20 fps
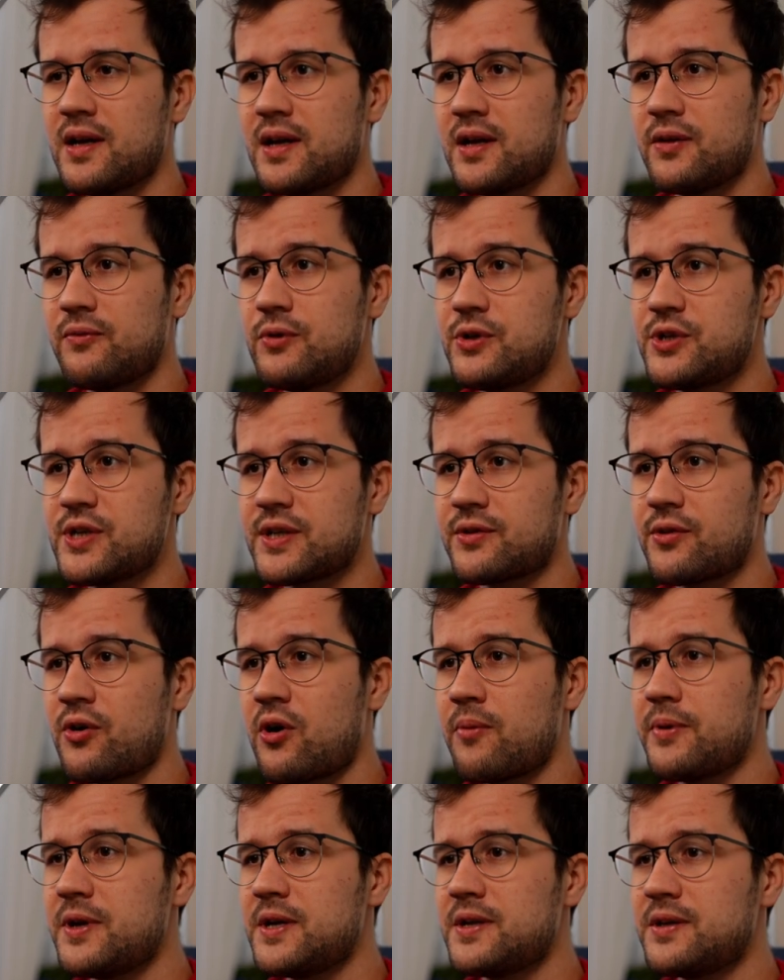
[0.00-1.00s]
If we just
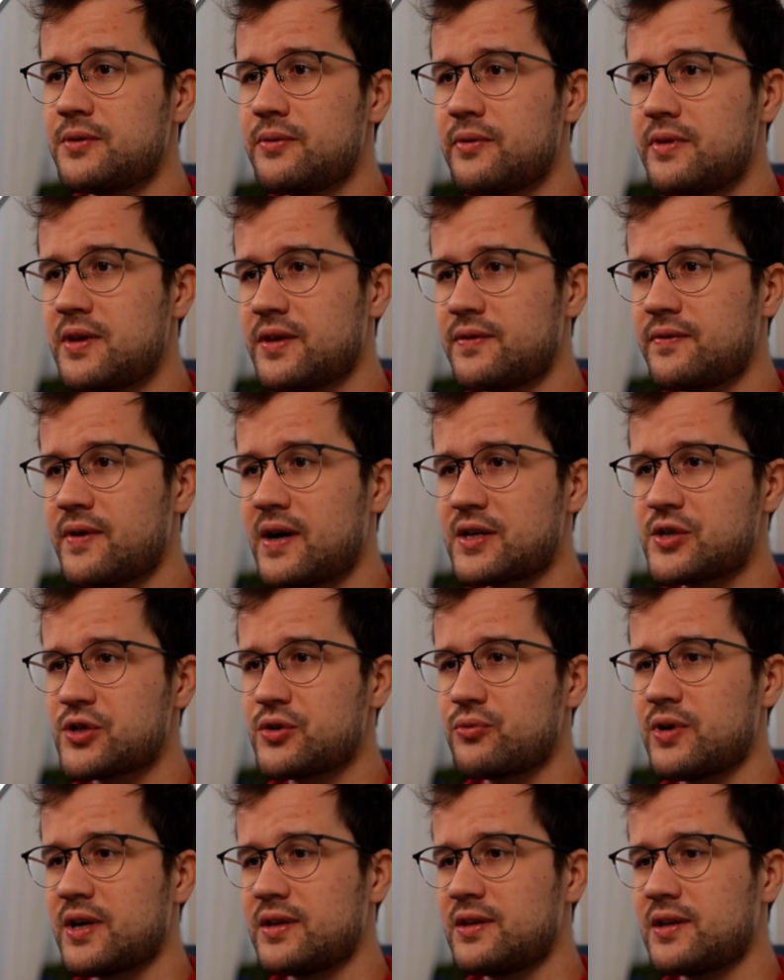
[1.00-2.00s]
hop into this
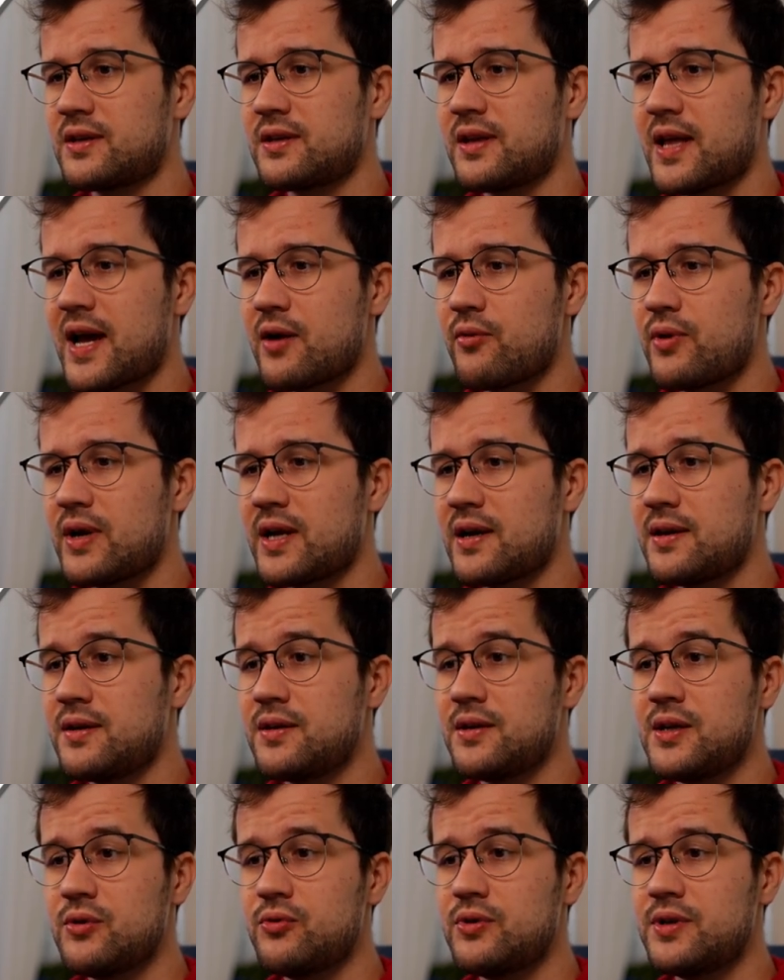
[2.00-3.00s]
function, we are declaring a
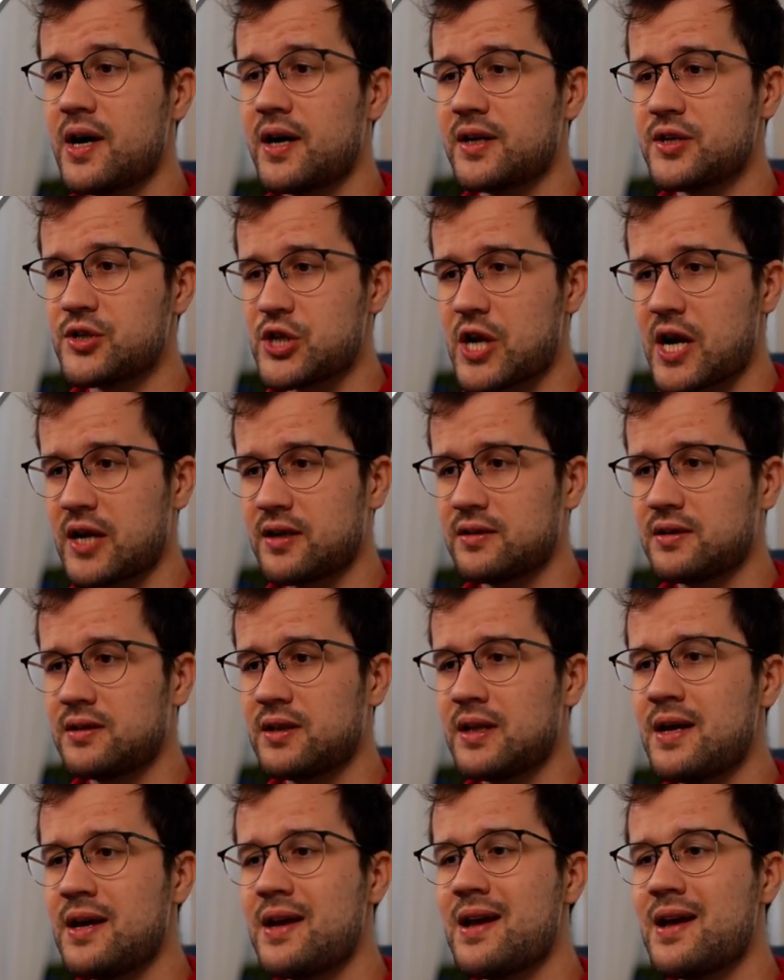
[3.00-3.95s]
new done channel